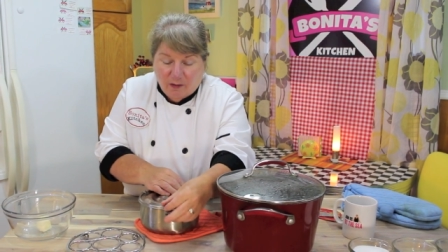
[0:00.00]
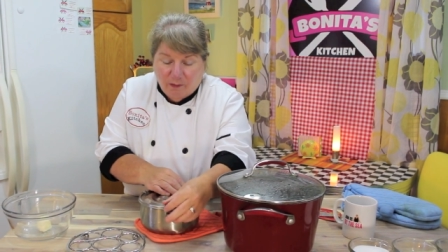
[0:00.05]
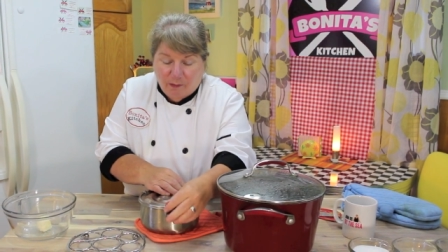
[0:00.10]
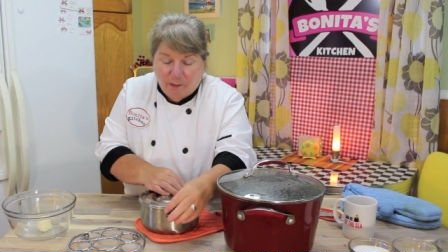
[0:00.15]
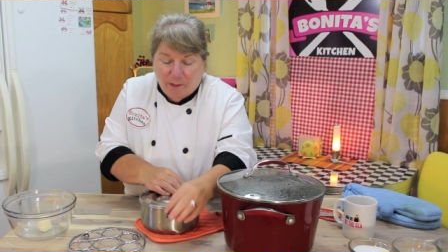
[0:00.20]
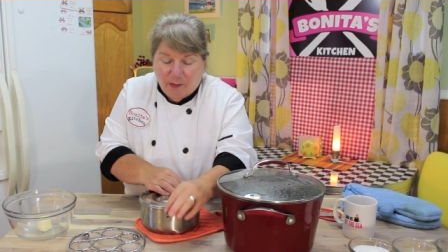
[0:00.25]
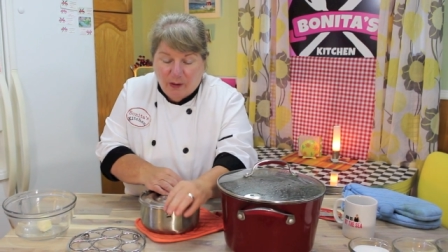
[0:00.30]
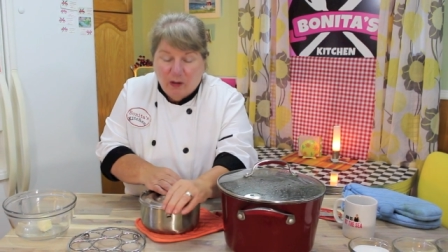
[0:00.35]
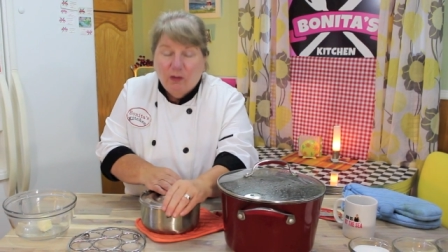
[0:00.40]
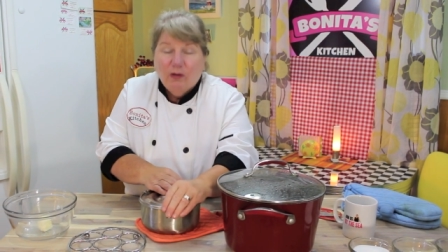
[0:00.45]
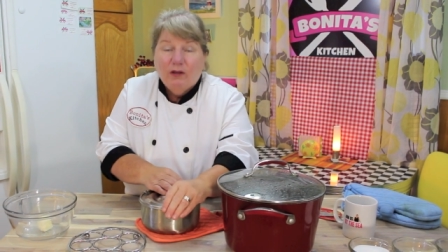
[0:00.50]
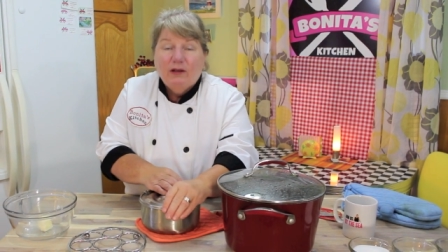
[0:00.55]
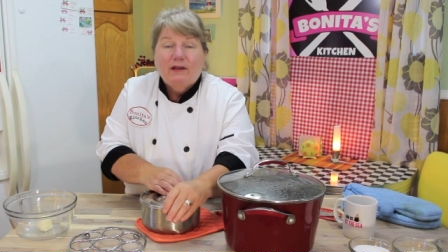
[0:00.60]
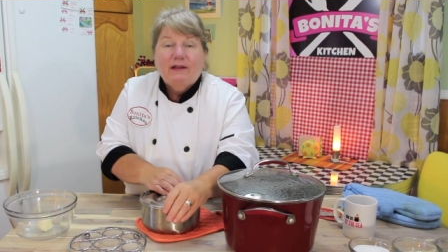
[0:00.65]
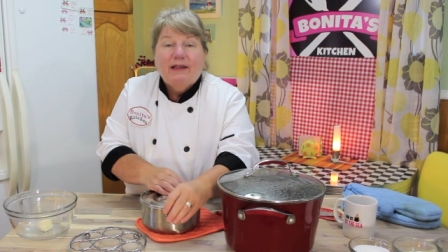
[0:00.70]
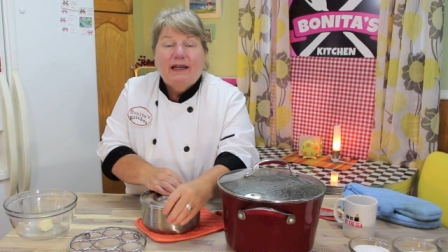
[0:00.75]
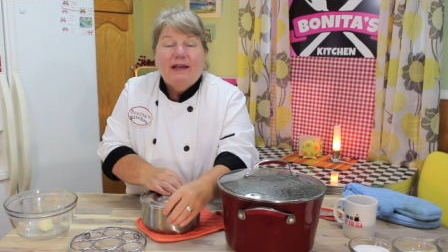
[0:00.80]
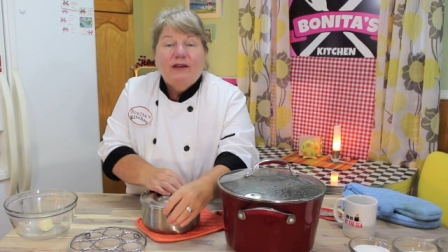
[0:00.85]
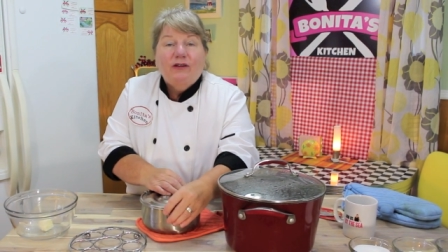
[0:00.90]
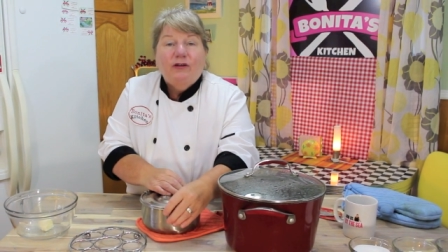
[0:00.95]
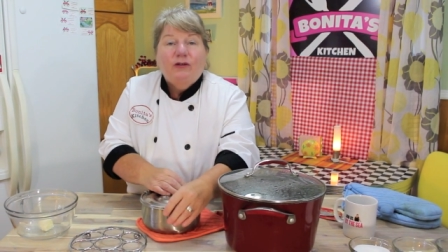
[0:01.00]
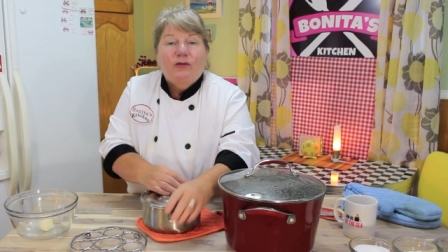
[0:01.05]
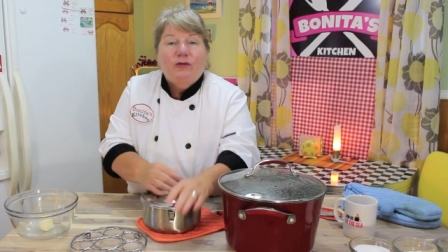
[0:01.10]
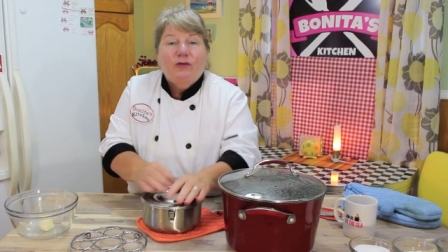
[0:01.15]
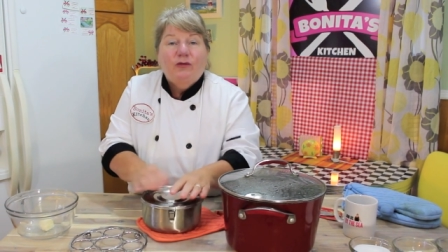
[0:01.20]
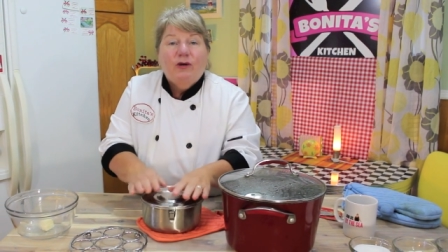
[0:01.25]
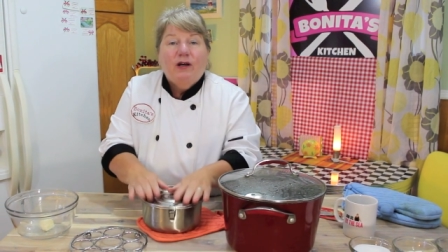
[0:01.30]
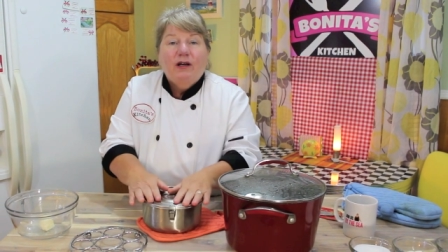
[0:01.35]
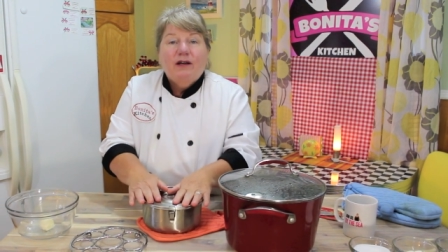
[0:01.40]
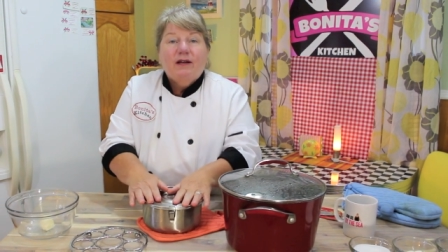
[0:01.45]
bowl that
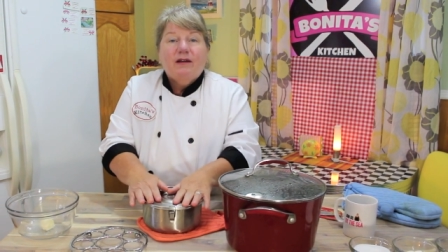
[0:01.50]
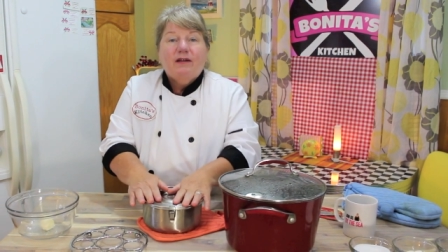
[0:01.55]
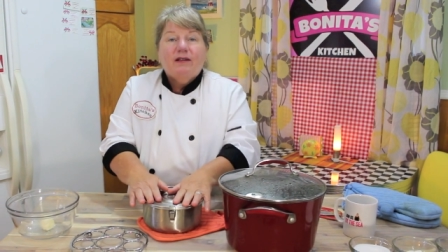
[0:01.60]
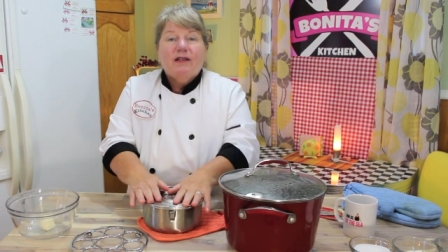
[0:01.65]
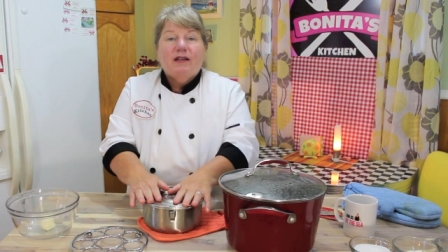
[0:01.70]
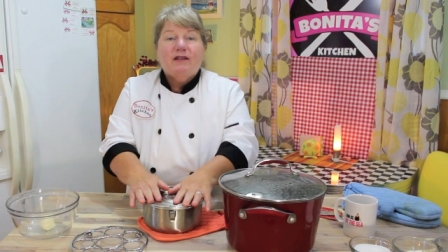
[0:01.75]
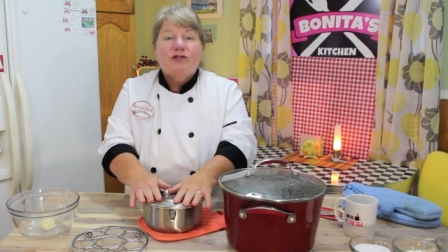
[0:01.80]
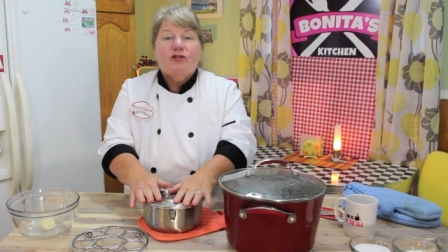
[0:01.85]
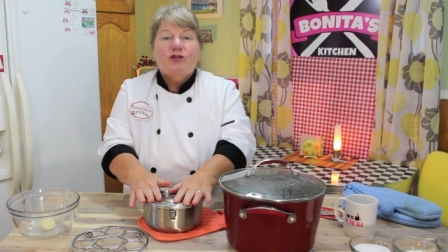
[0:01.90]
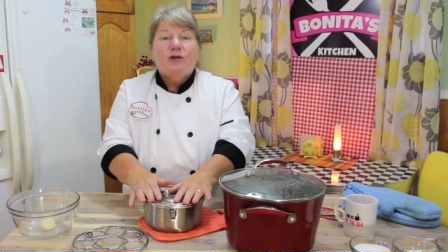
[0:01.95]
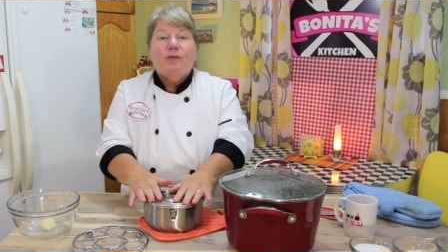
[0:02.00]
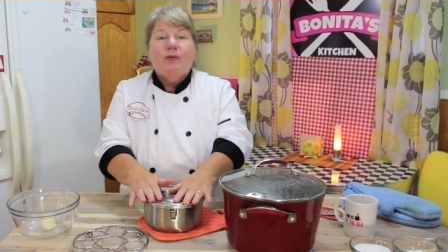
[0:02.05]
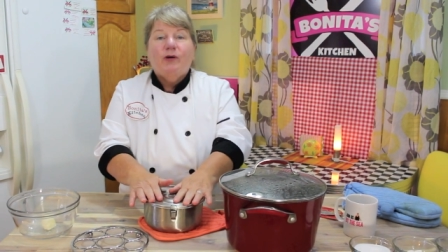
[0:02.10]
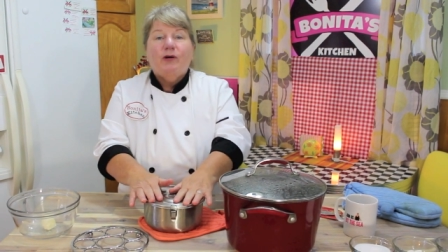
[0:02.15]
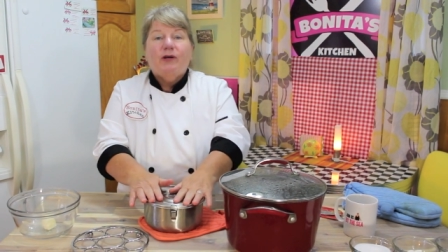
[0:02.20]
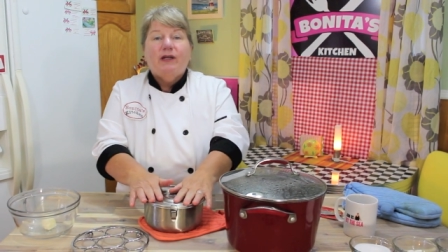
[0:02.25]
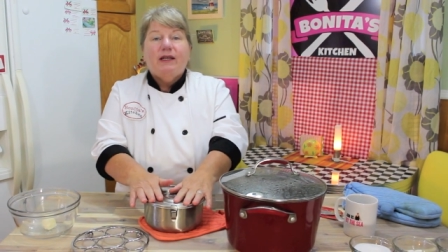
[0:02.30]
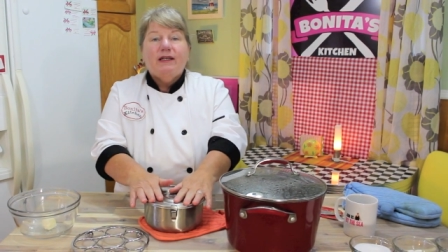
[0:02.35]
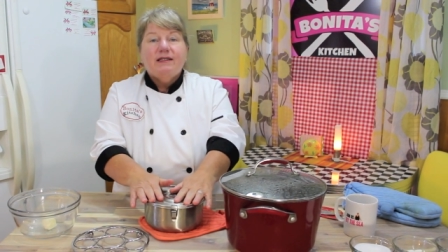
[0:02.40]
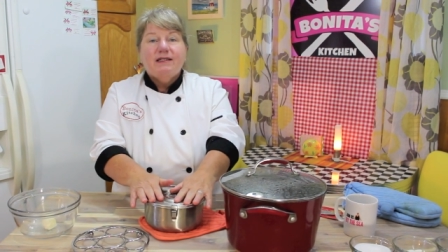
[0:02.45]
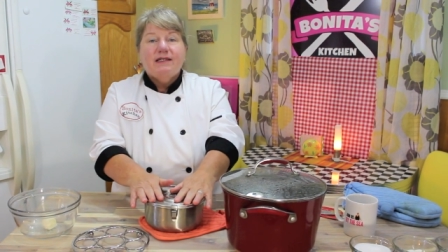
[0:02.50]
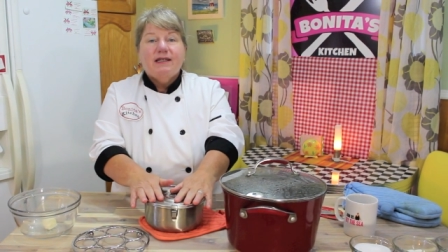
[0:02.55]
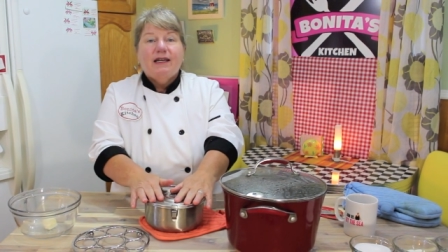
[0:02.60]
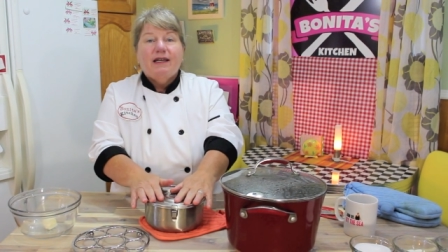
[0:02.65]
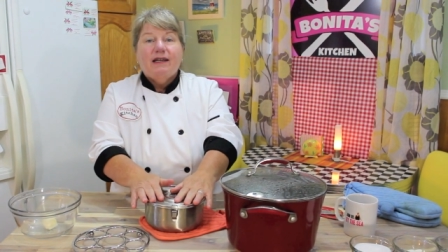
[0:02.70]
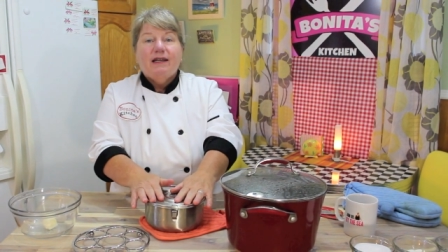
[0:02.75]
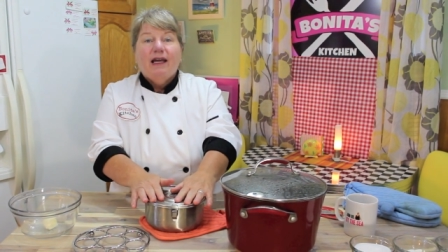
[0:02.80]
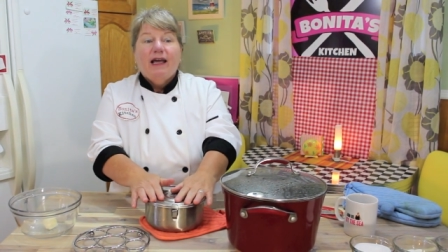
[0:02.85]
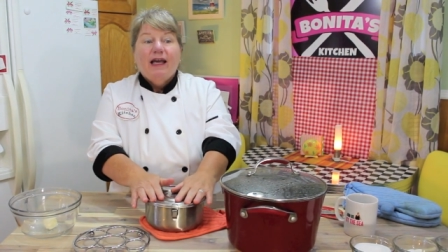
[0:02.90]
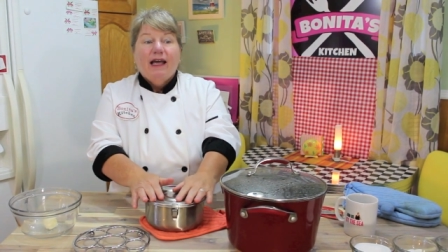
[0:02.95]
you does your puddings
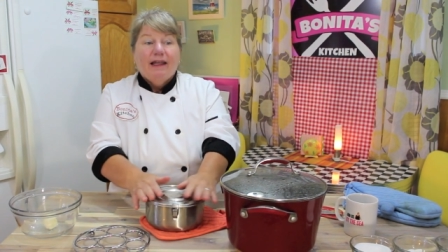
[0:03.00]
in,